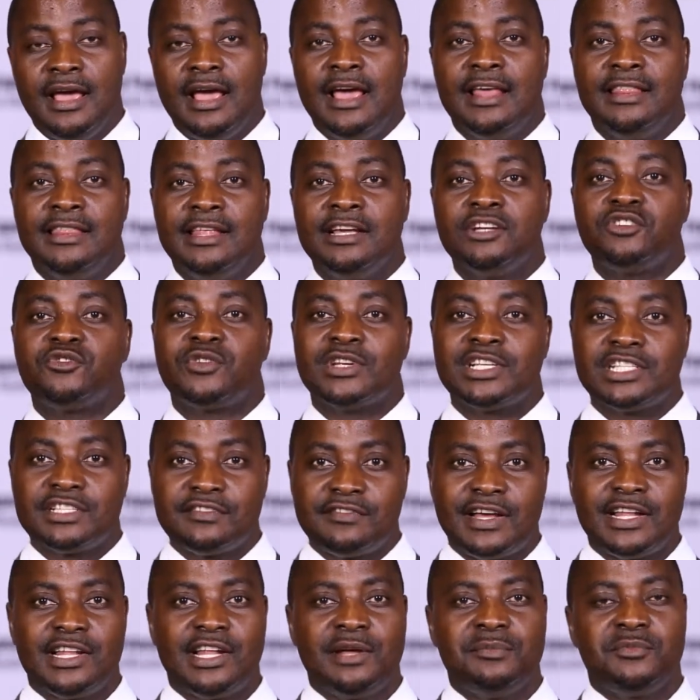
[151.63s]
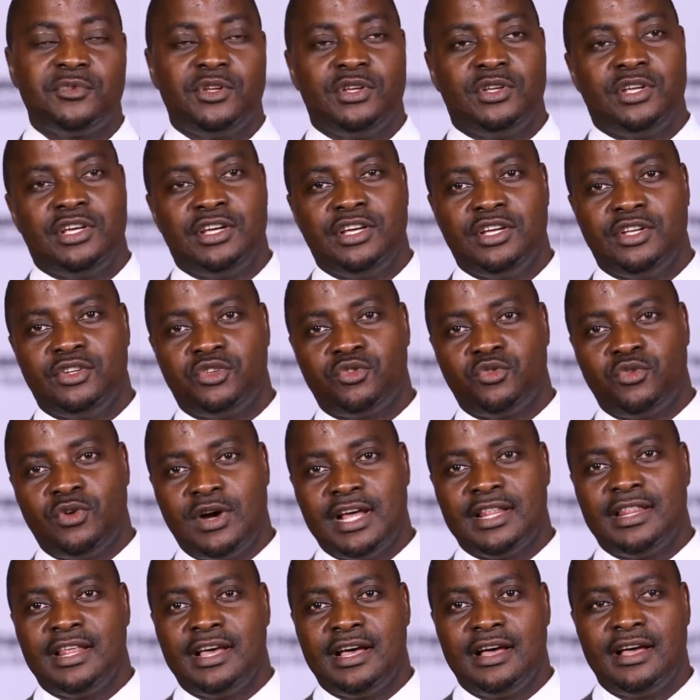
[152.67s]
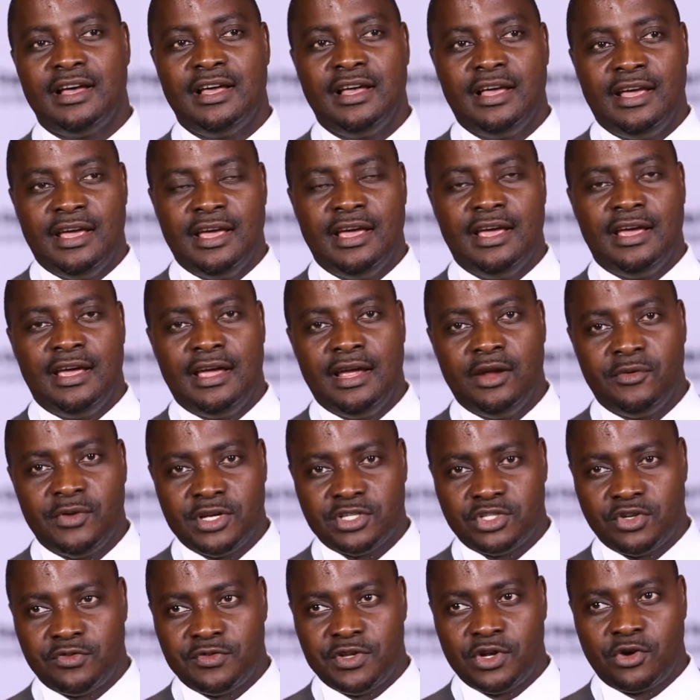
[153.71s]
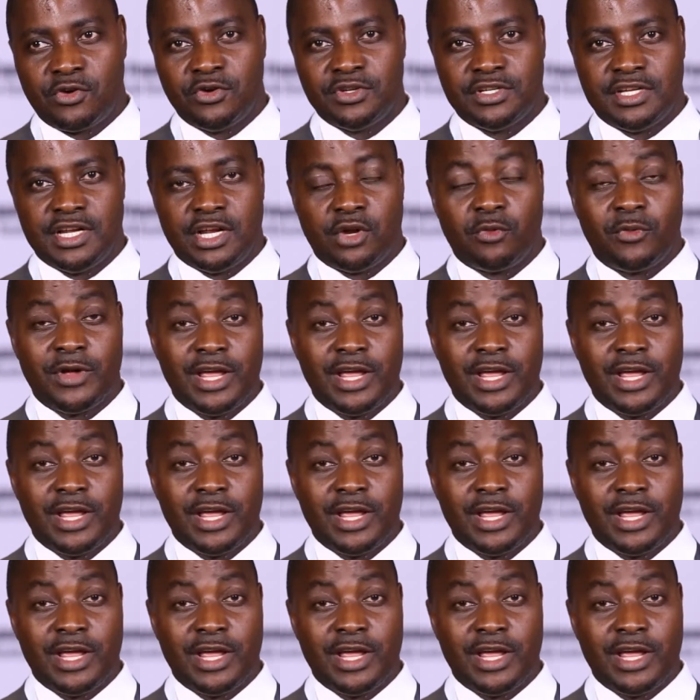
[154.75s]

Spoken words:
and then transfer them to other areas of the continent.